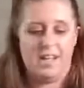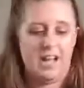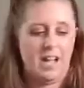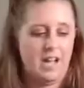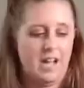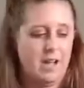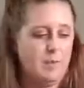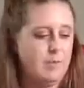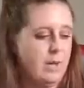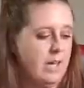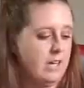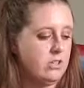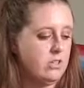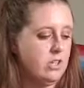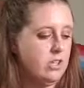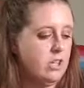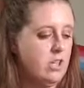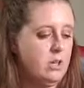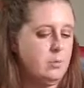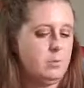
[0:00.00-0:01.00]
I'm
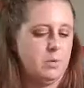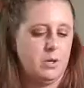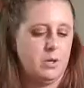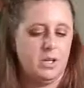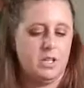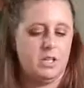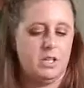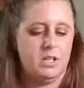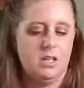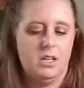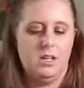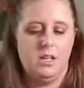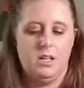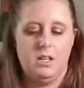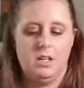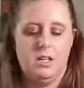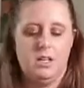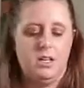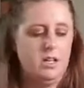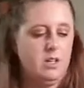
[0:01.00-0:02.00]
actually gonna put
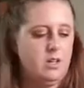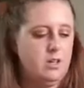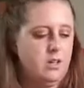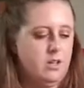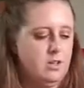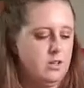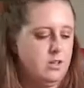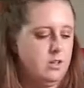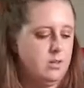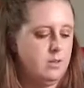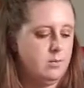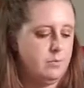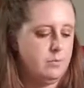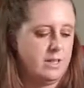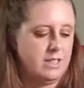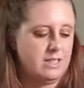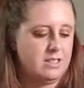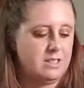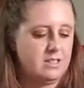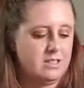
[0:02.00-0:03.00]

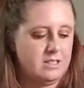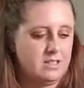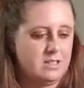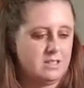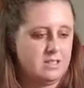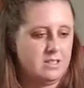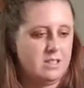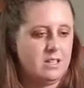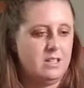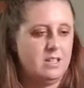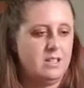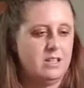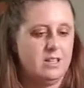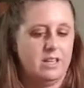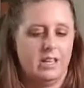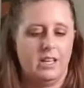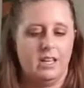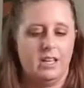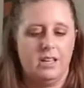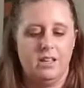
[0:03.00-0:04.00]
my,
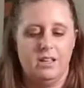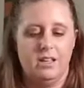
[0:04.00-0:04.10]
like,